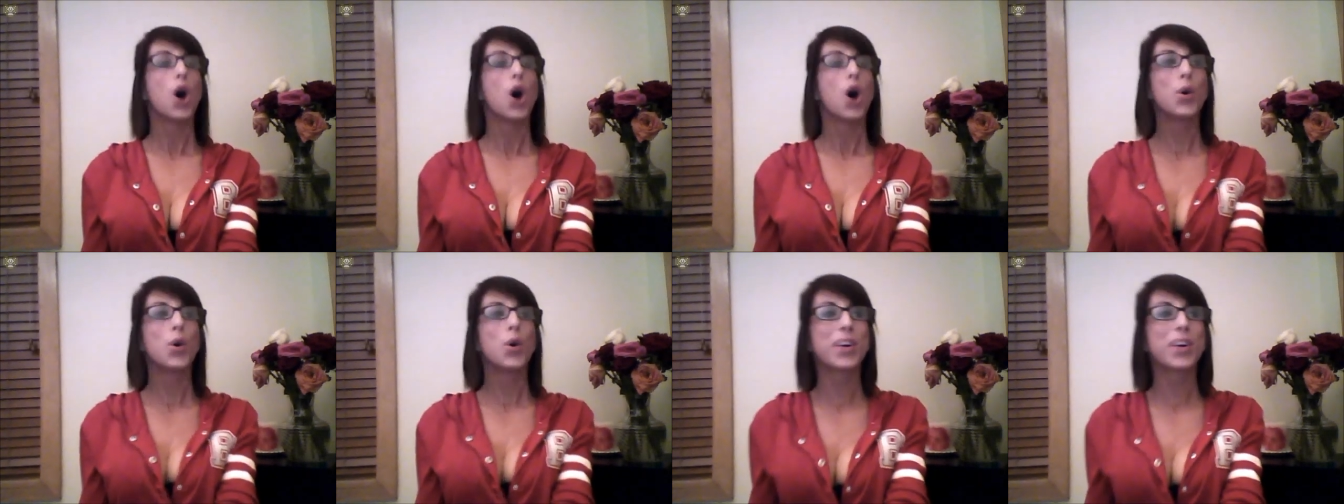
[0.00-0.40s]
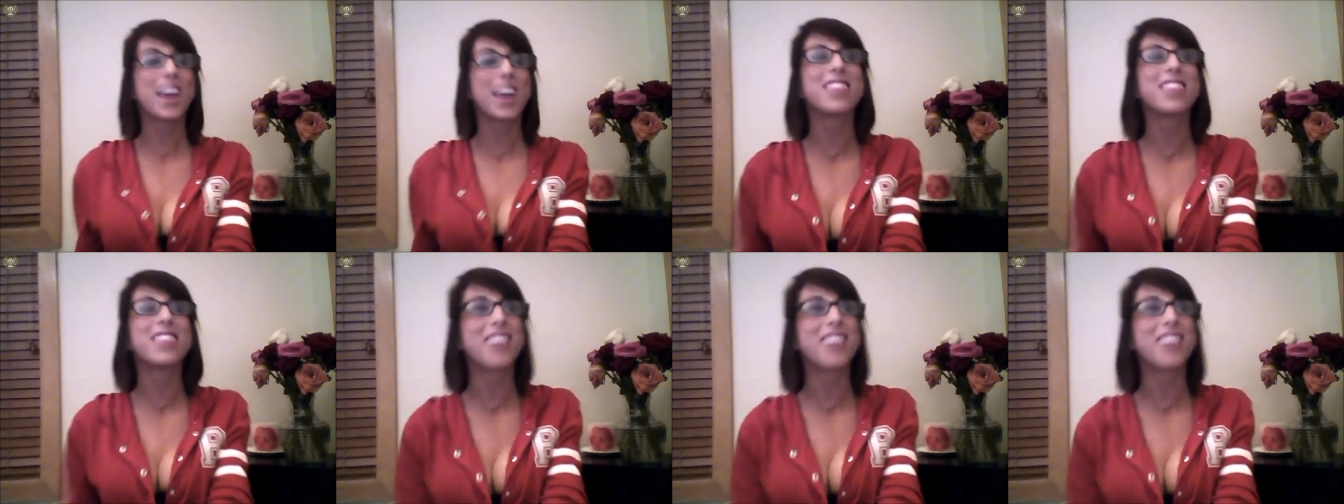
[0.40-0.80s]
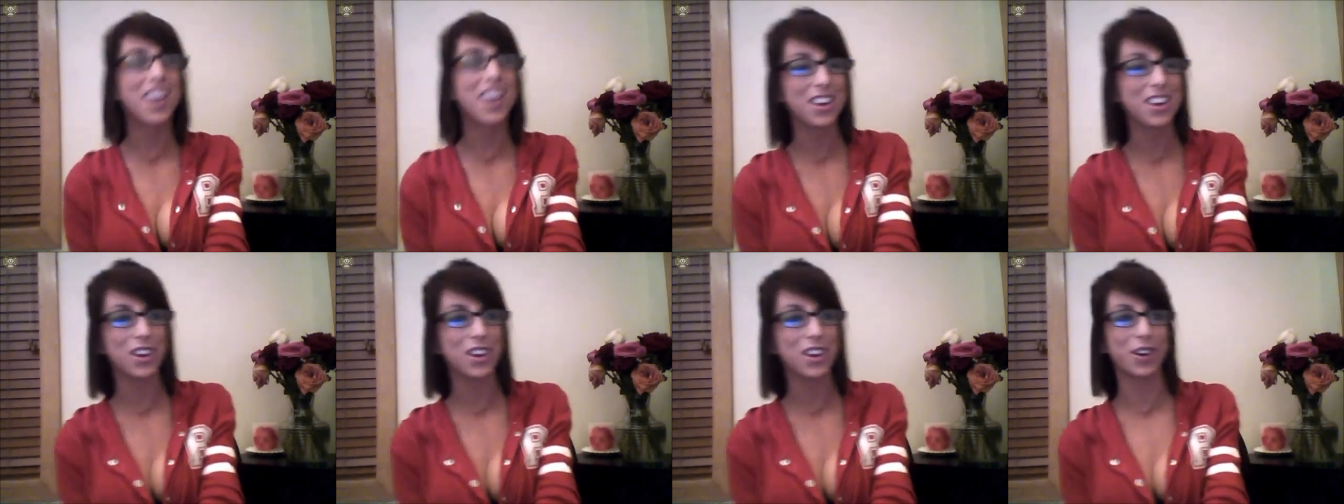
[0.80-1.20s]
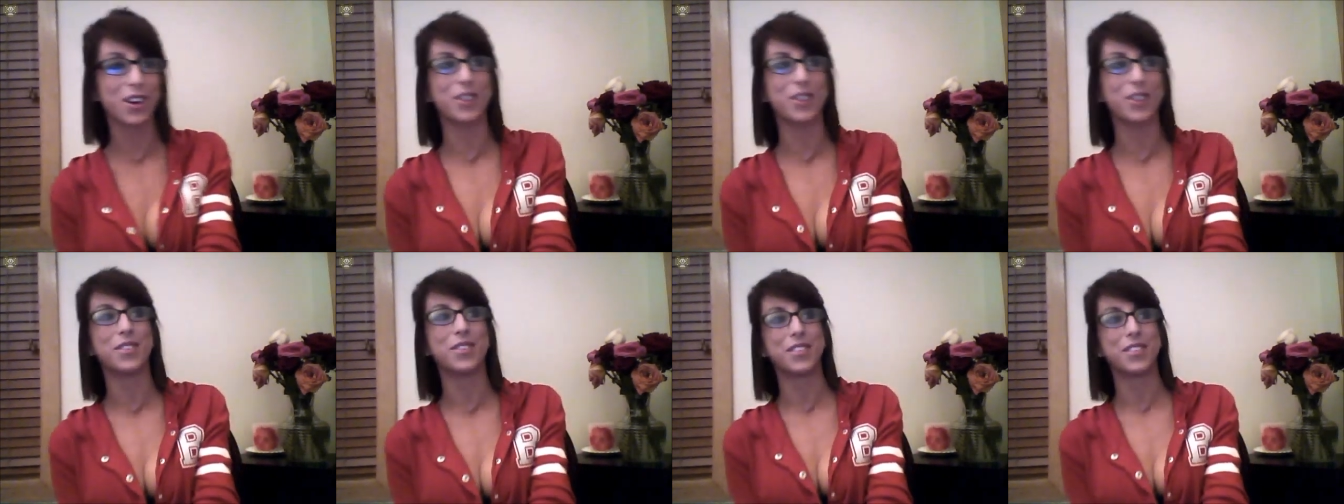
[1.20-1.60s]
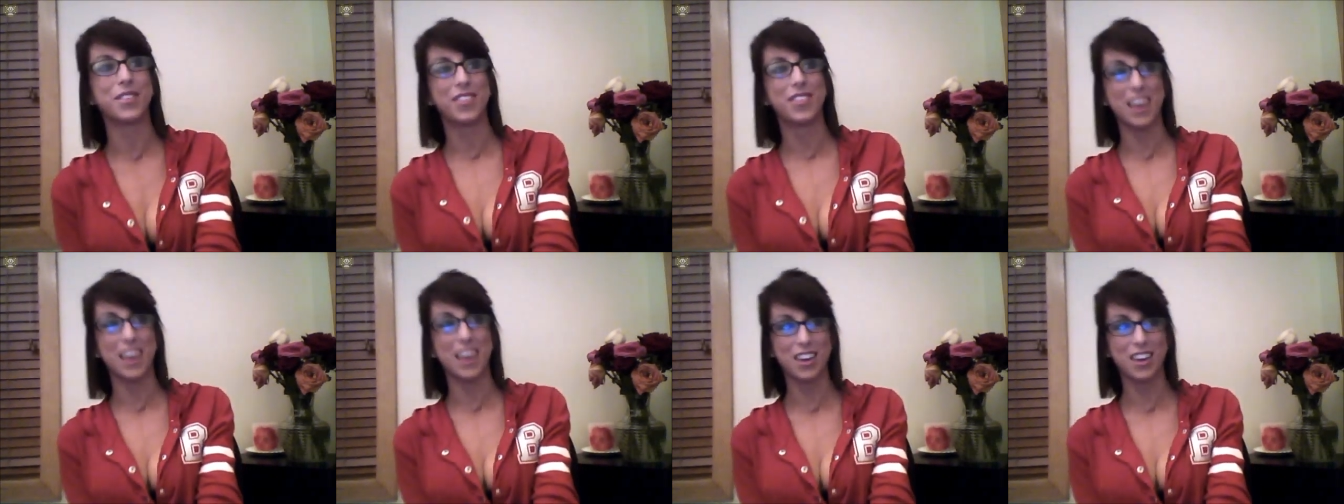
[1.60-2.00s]
Okay, thank you.
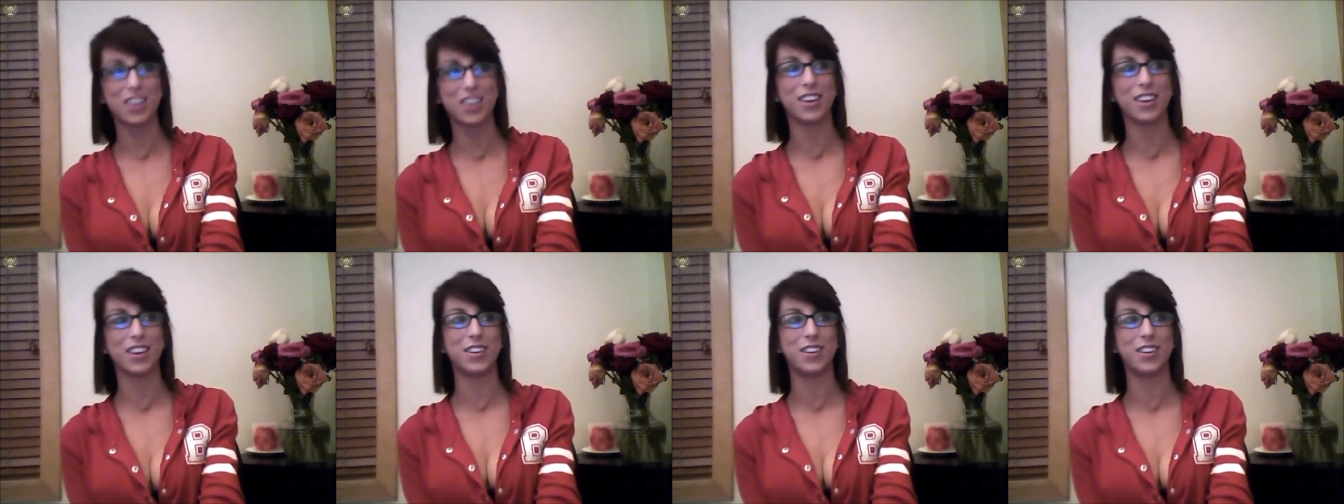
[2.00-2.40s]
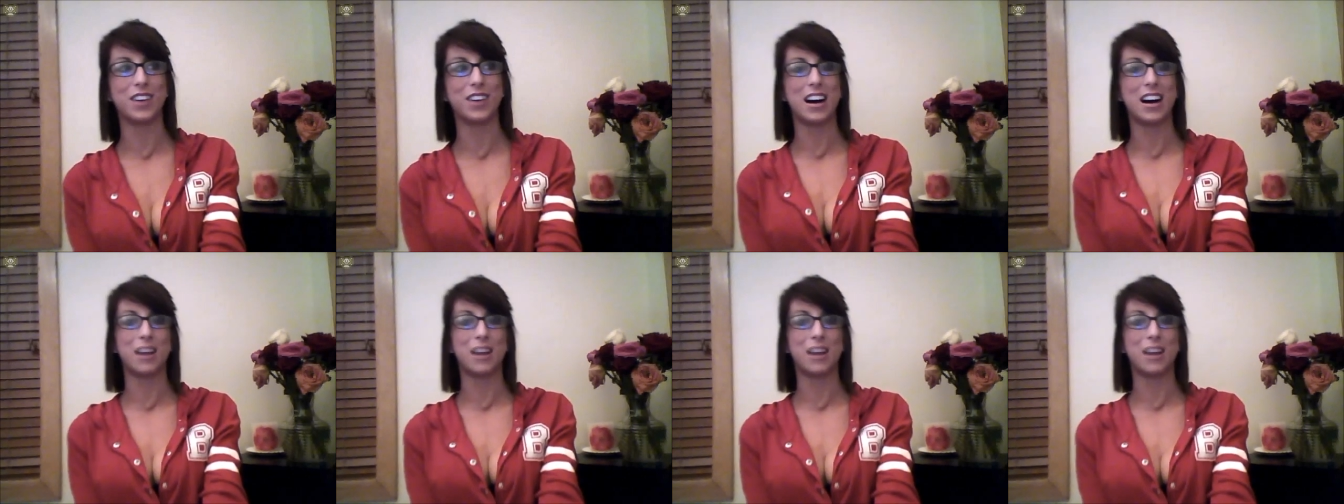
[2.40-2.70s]
Thank you.